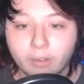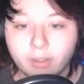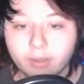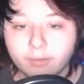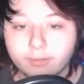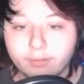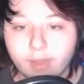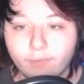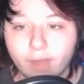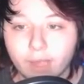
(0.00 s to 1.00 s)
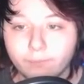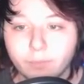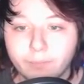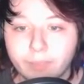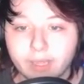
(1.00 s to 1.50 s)
See if I
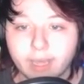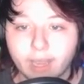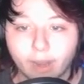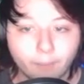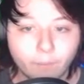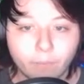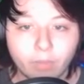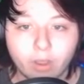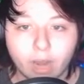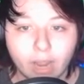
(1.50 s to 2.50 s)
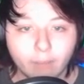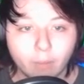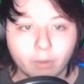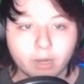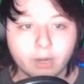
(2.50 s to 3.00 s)
flippin' care. All right, well,
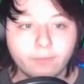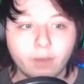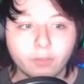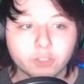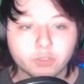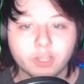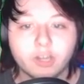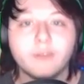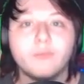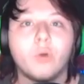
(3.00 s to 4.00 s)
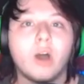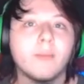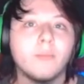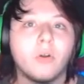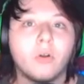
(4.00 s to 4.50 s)
we're going to follow this trail of lime
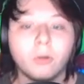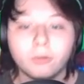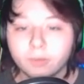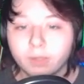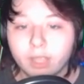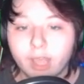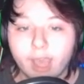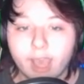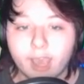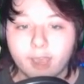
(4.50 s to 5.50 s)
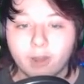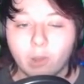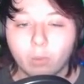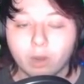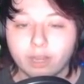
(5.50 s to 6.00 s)
wool, and
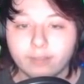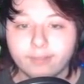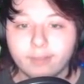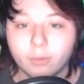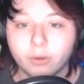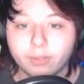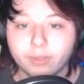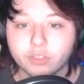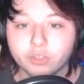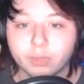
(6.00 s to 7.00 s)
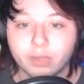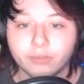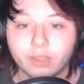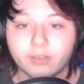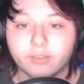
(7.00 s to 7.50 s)
we're going to see where this trail
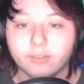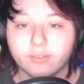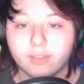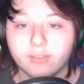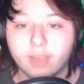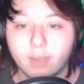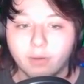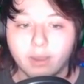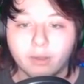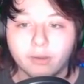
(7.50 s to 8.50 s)
takes us this time around